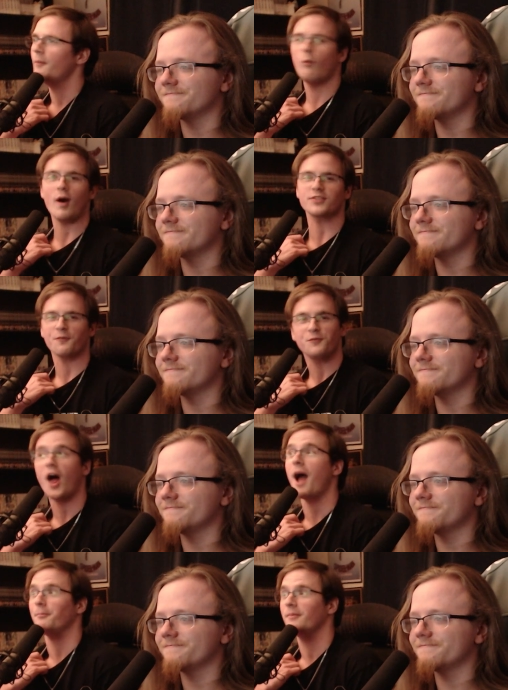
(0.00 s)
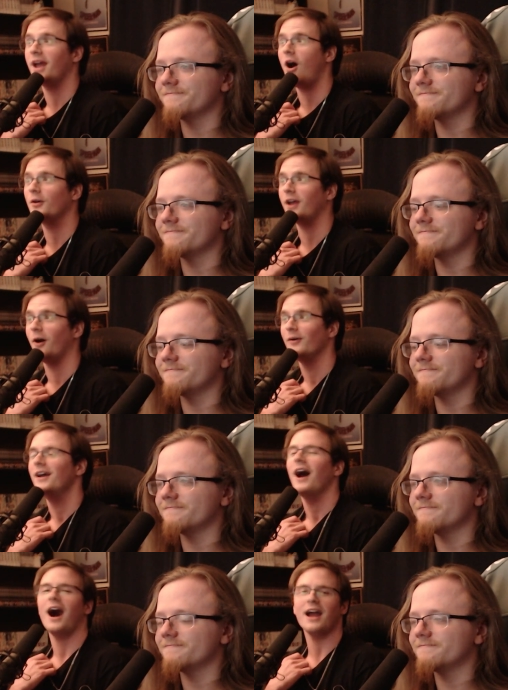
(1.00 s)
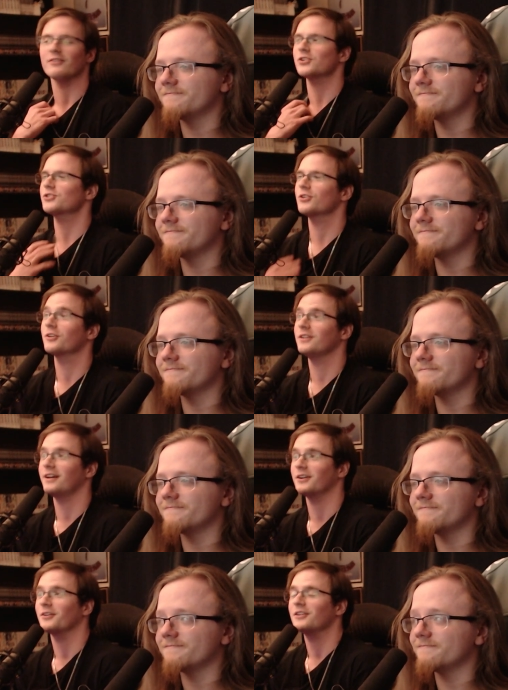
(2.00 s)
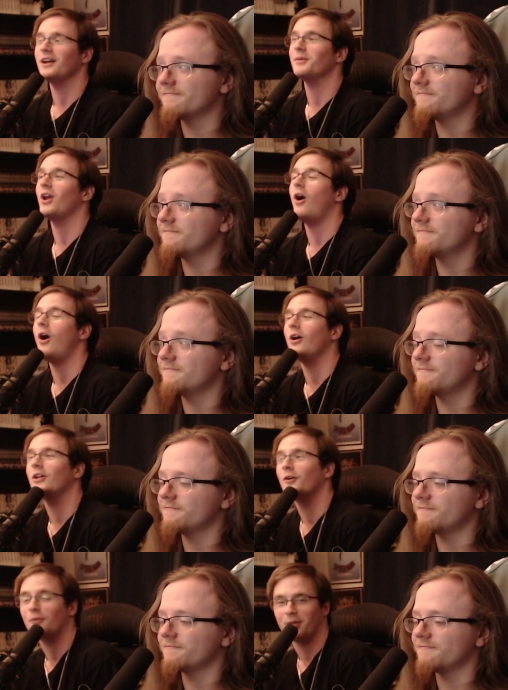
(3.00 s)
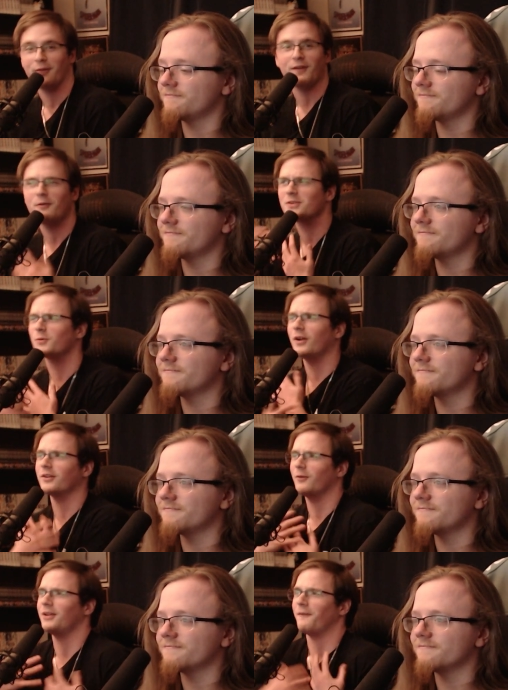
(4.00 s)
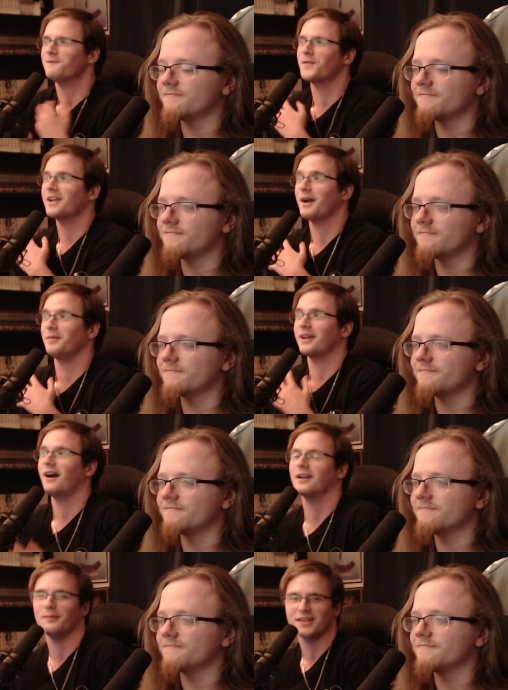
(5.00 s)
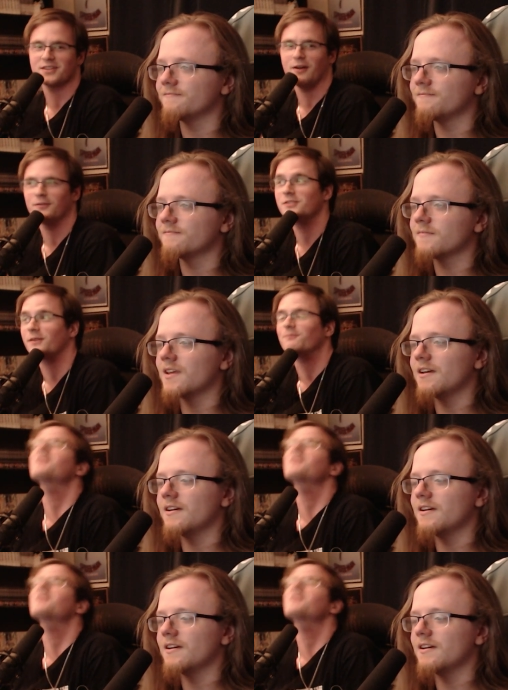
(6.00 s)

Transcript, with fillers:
Speaker 1: What the flap, MiHoYo? I have a sure glider climbing all over me. If anyone's wondering why the freak I'm like hugging myself, there's a